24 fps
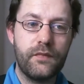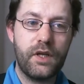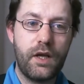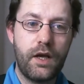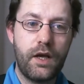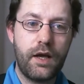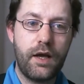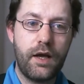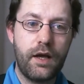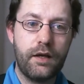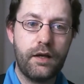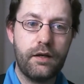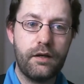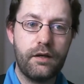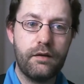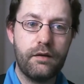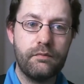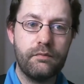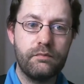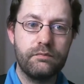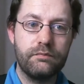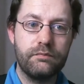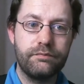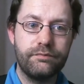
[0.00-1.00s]
and
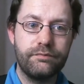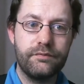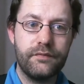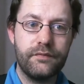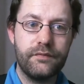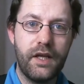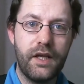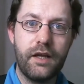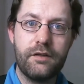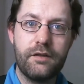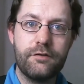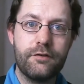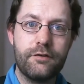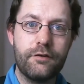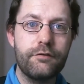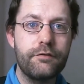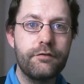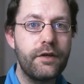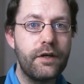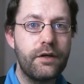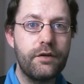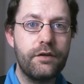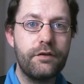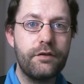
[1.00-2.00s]
it's a
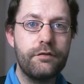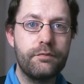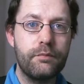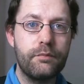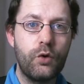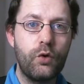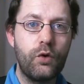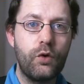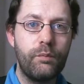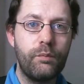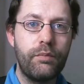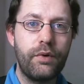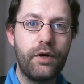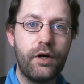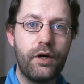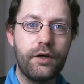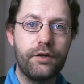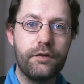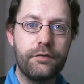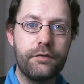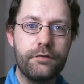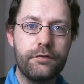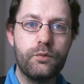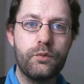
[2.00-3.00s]
very small
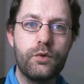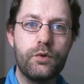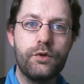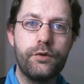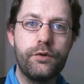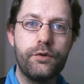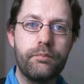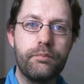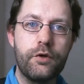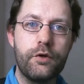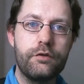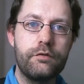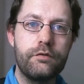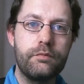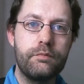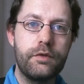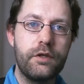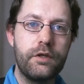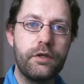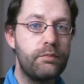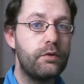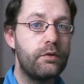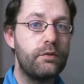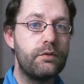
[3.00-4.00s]
part of the world. Most
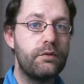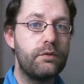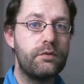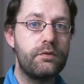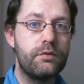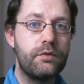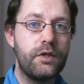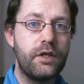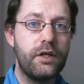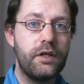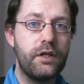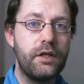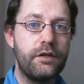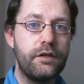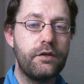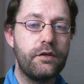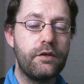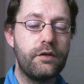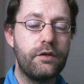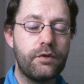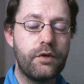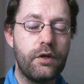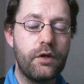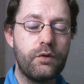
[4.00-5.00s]
people really
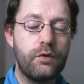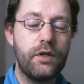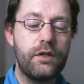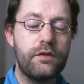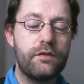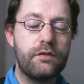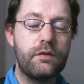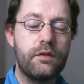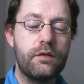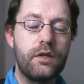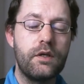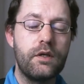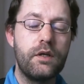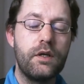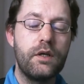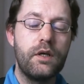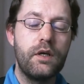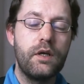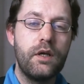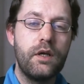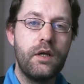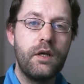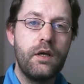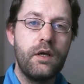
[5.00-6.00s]
don't know it.
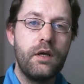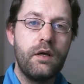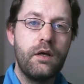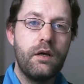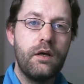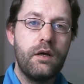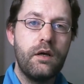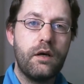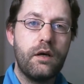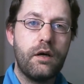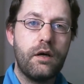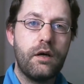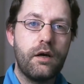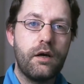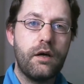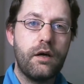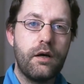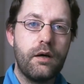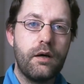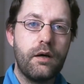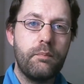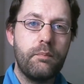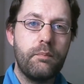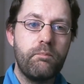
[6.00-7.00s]

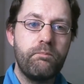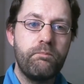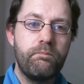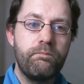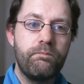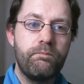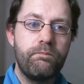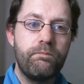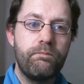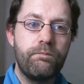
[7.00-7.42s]
The